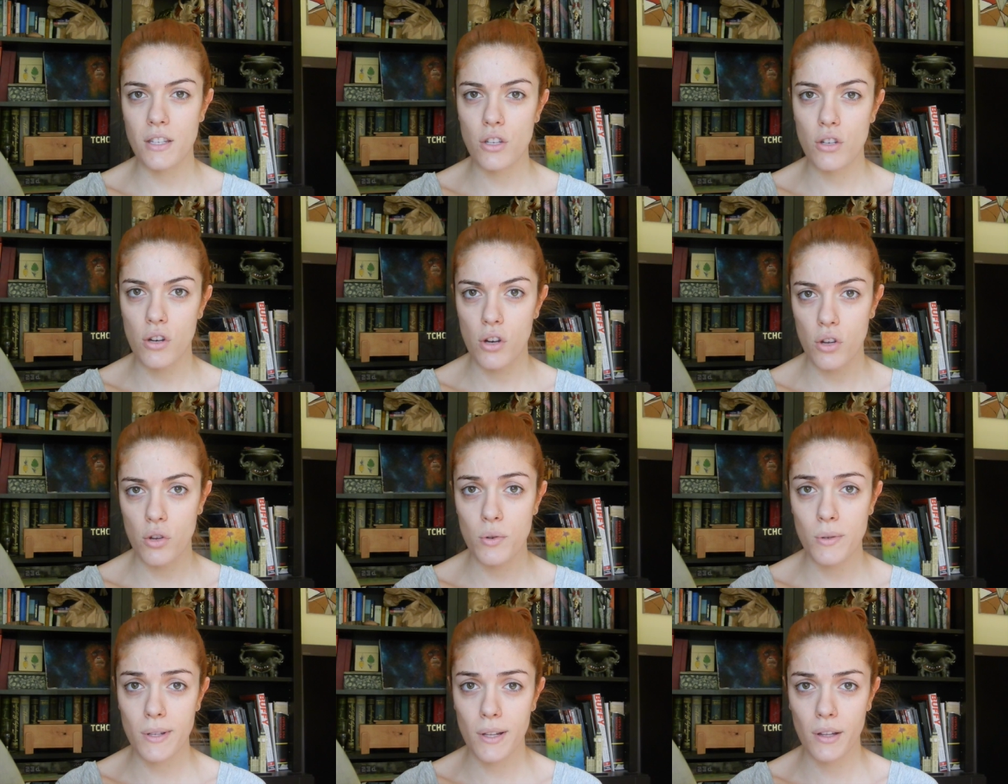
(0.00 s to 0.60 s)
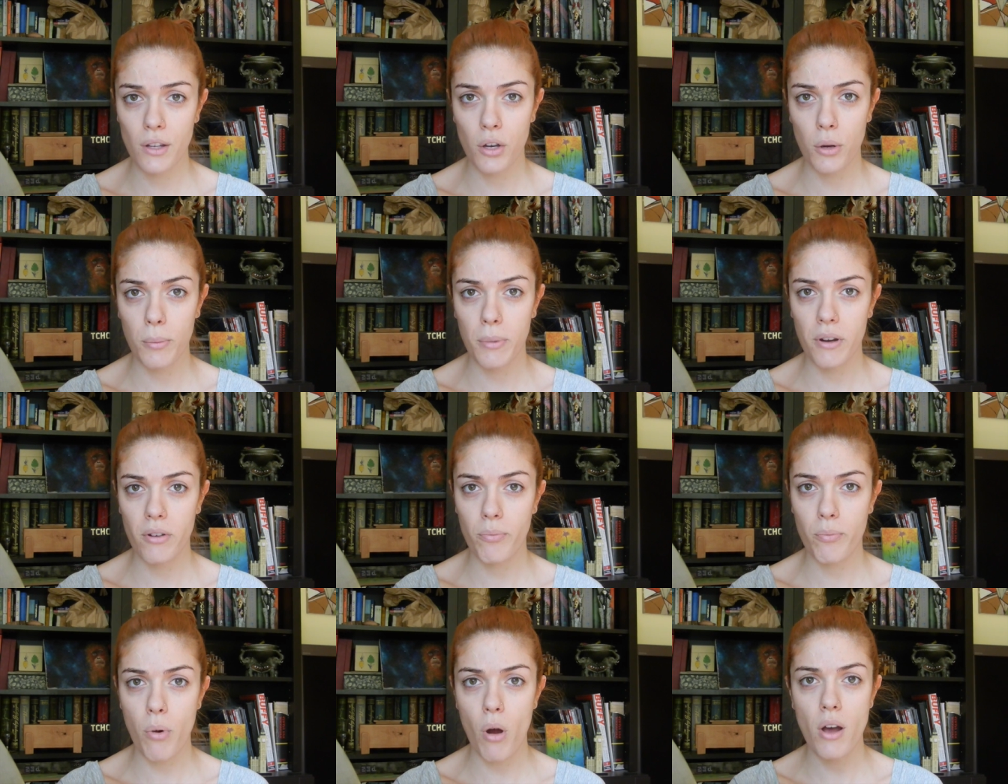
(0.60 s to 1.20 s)
use a little
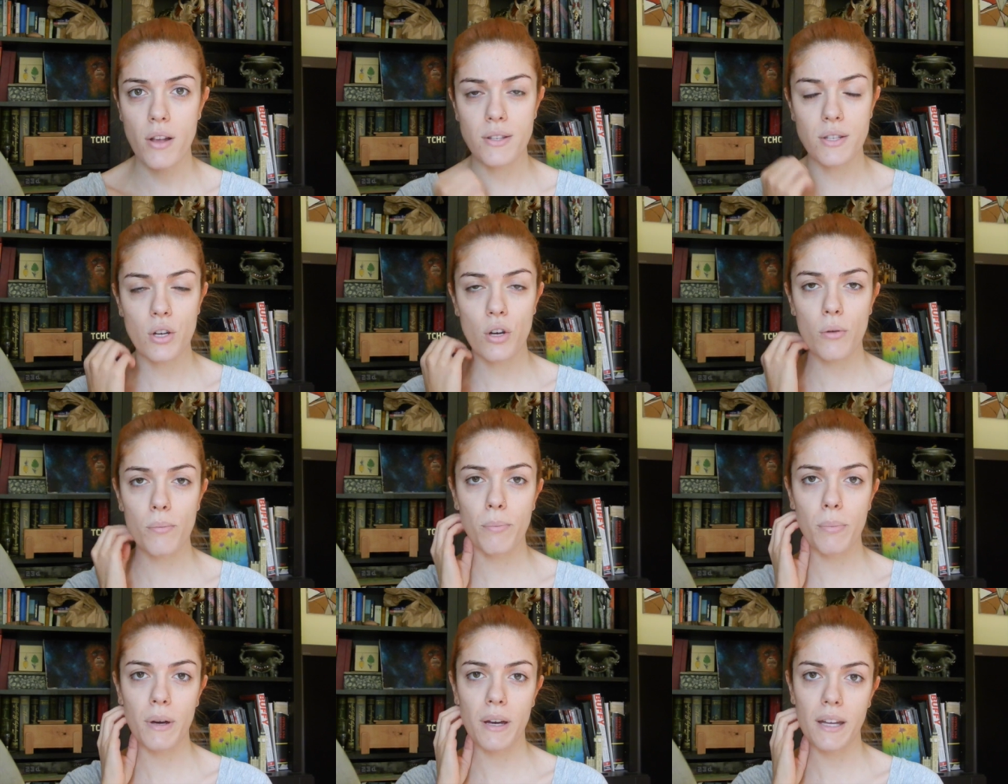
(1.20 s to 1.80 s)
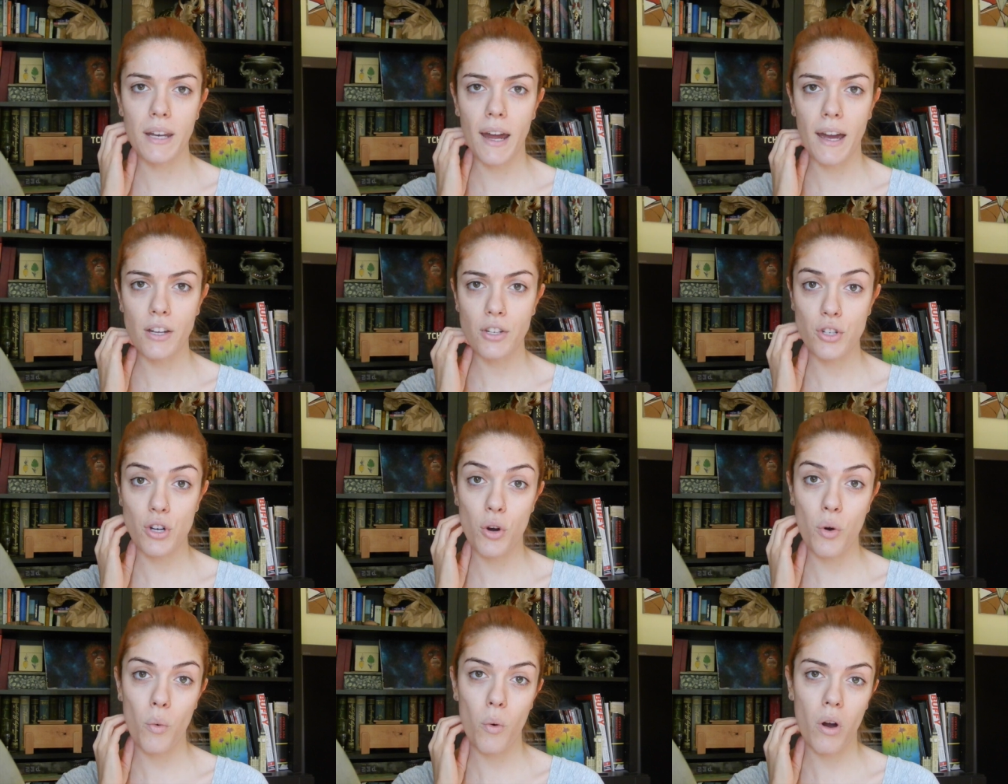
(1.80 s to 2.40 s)
bit of bronzer, but I
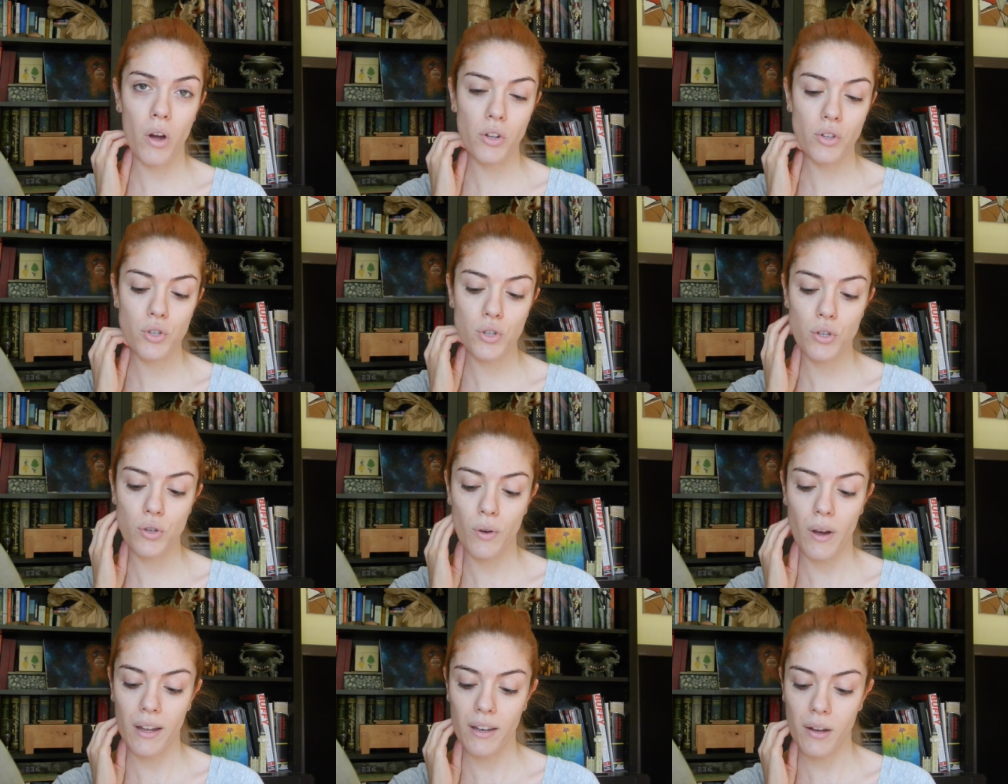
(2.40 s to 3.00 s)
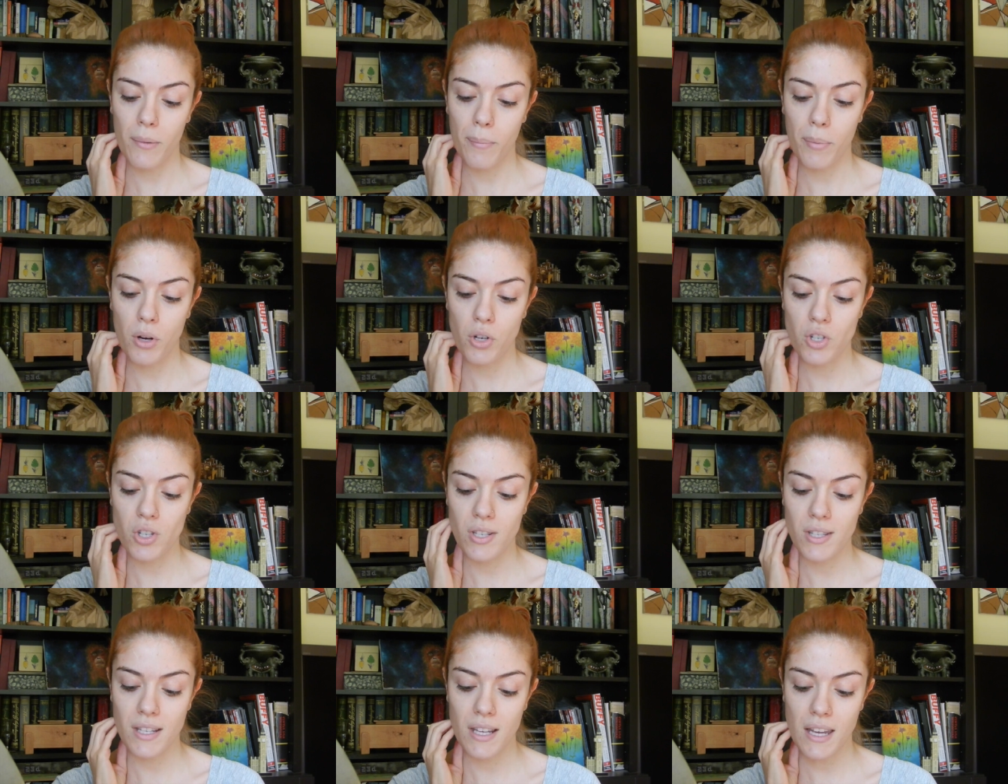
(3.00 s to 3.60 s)
don't want to end up
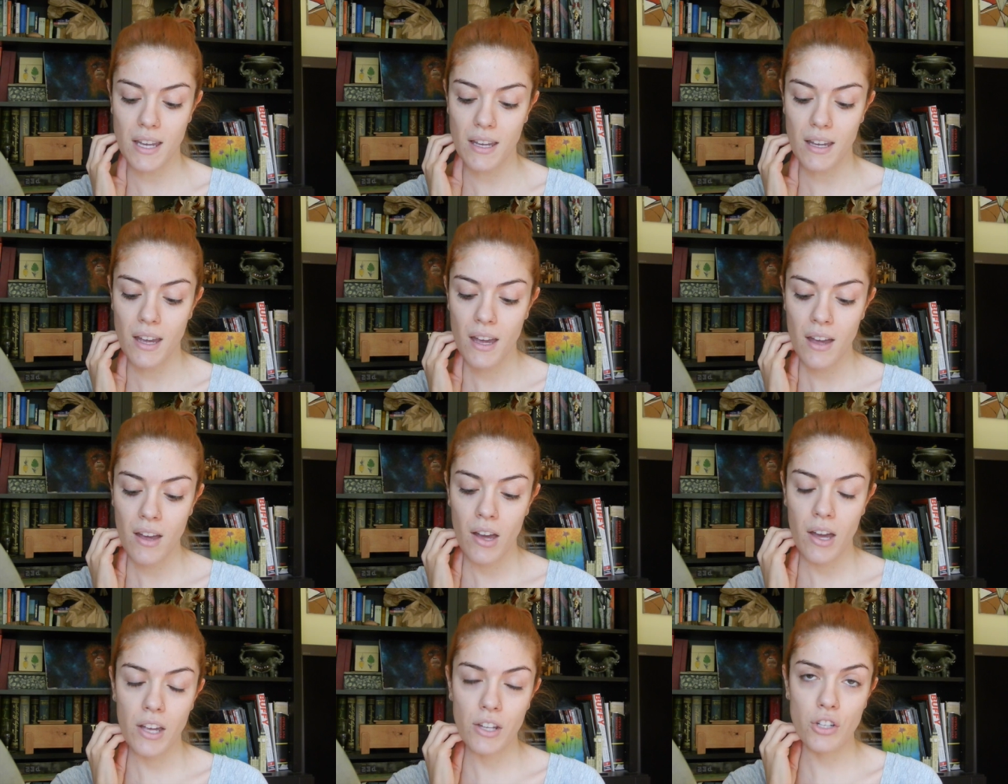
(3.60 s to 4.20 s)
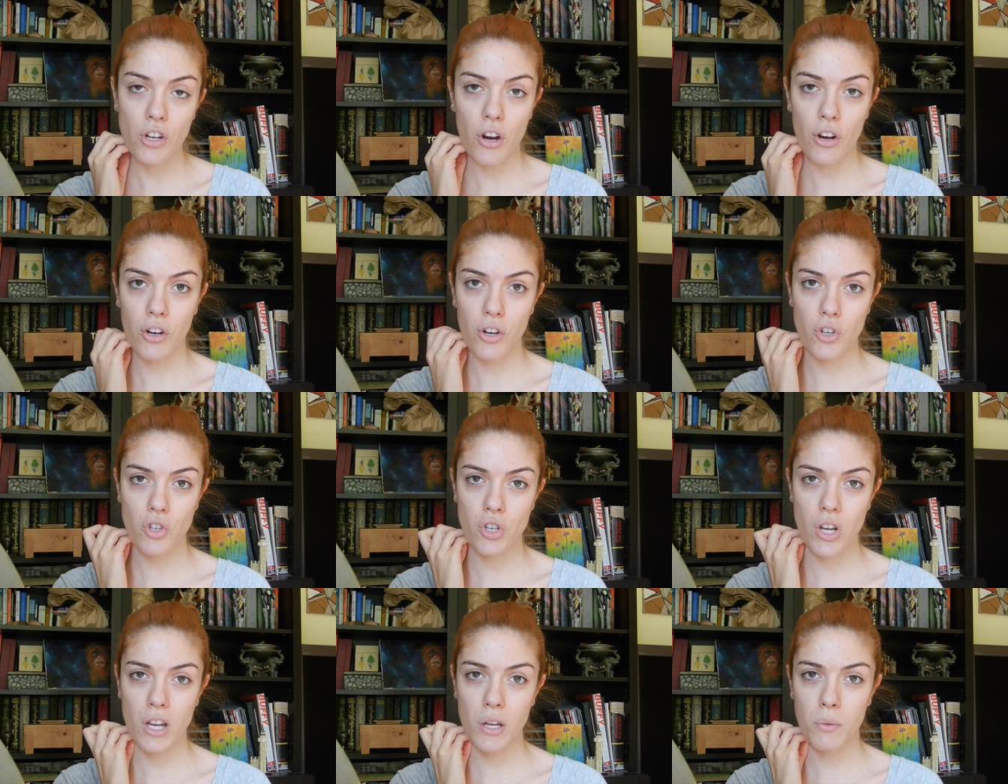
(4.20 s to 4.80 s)
purchasing a
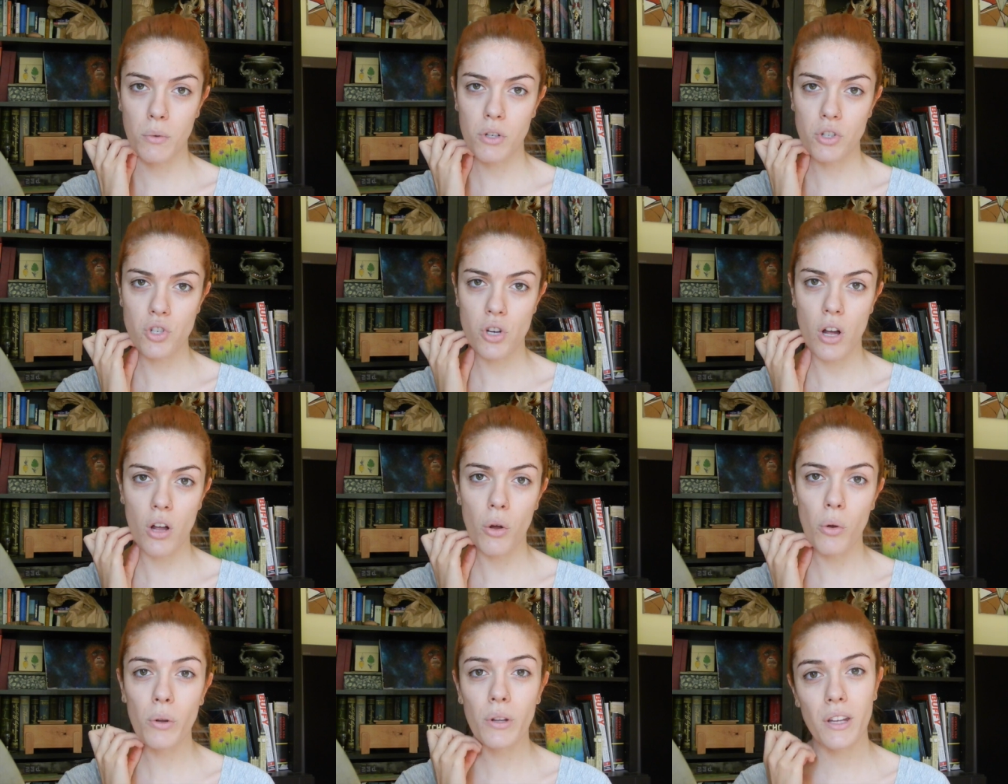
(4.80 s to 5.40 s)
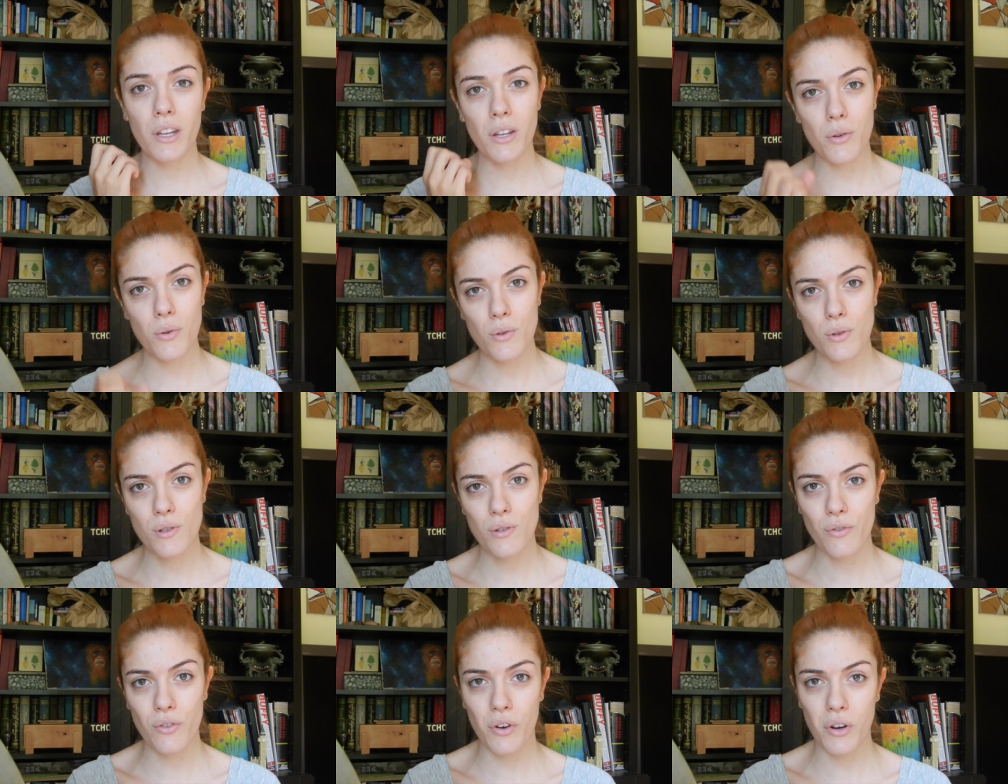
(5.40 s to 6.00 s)
darker shade, which I'll only
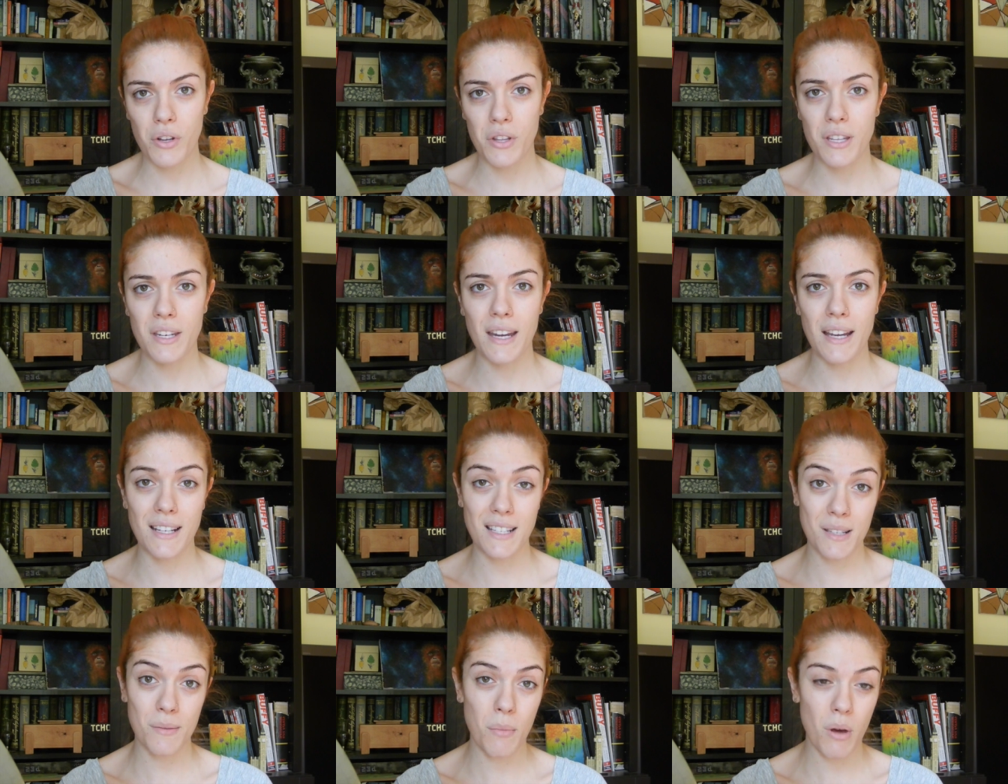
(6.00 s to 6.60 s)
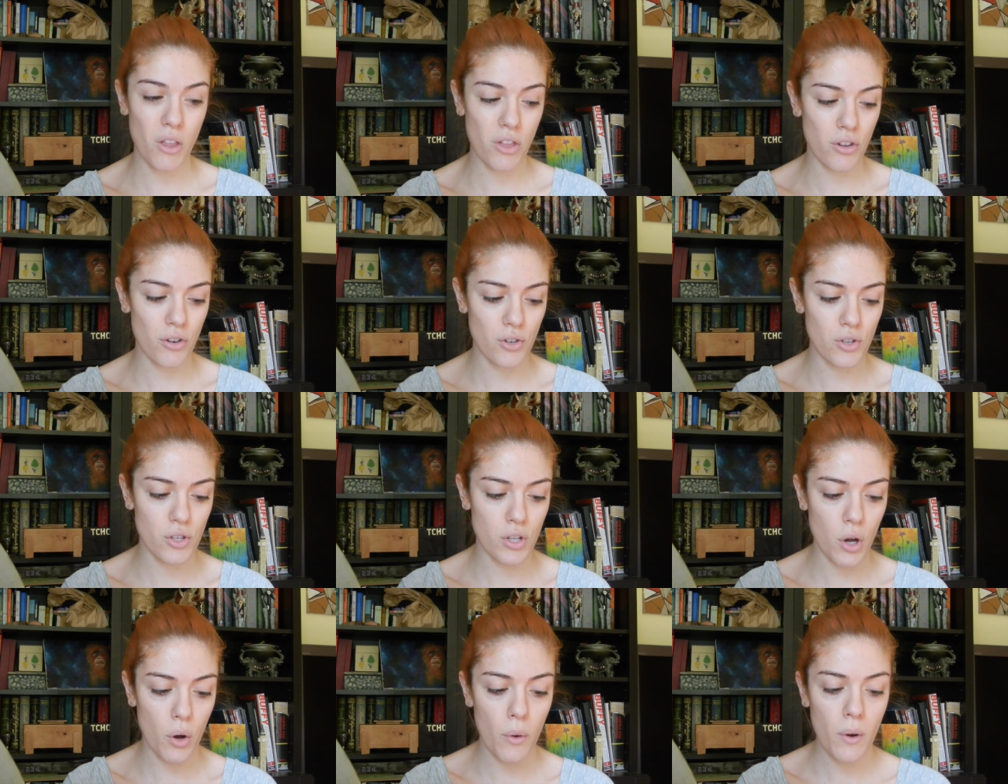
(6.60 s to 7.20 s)
use for the next month or
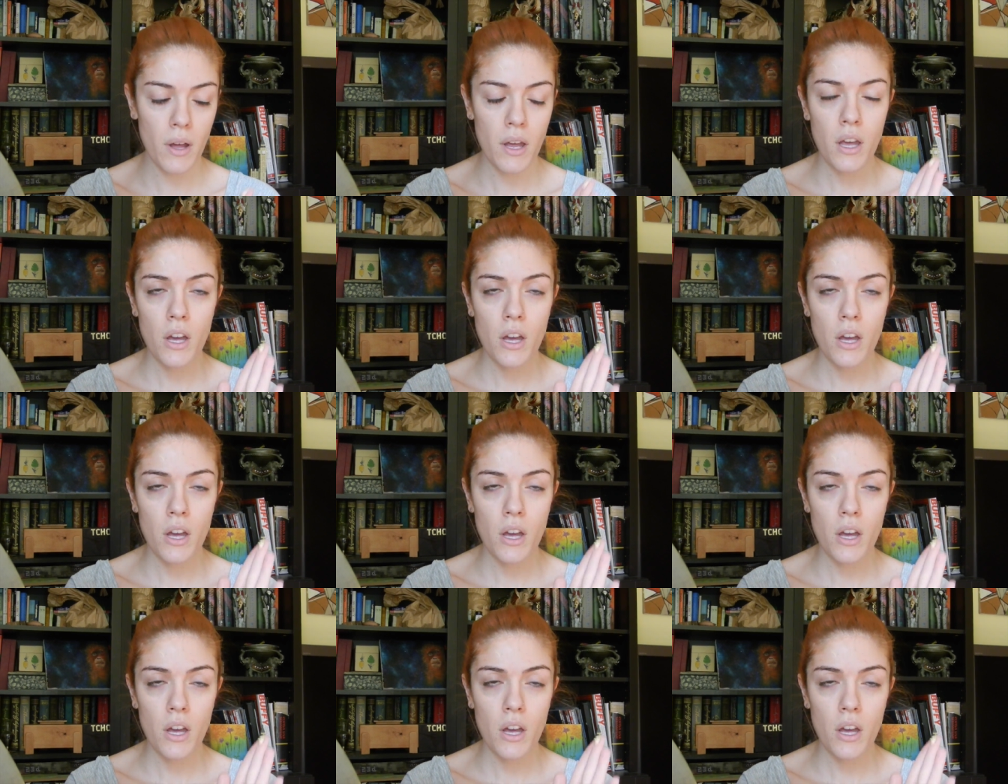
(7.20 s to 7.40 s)
so.